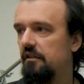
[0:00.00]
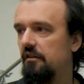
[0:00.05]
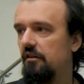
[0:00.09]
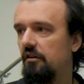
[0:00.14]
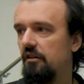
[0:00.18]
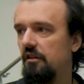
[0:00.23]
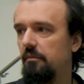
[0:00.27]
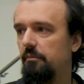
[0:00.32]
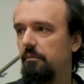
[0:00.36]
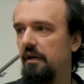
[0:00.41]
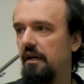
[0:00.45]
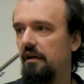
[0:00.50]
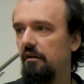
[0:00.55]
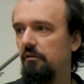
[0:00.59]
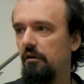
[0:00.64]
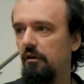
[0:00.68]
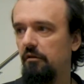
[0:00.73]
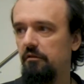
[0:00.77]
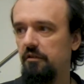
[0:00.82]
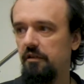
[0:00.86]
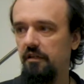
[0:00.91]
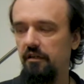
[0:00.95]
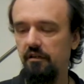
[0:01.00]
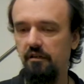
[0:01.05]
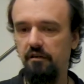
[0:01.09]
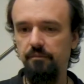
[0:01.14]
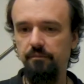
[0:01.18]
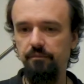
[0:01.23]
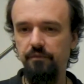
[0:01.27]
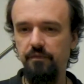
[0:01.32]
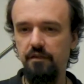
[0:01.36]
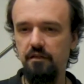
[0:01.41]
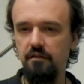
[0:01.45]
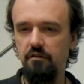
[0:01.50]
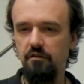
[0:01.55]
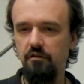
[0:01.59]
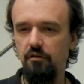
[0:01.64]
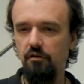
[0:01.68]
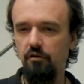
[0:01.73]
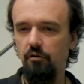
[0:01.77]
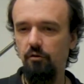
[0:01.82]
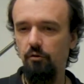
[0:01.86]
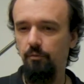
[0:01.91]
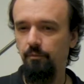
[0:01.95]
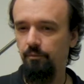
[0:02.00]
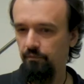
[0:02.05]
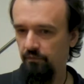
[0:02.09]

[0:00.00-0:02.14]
on the background here. So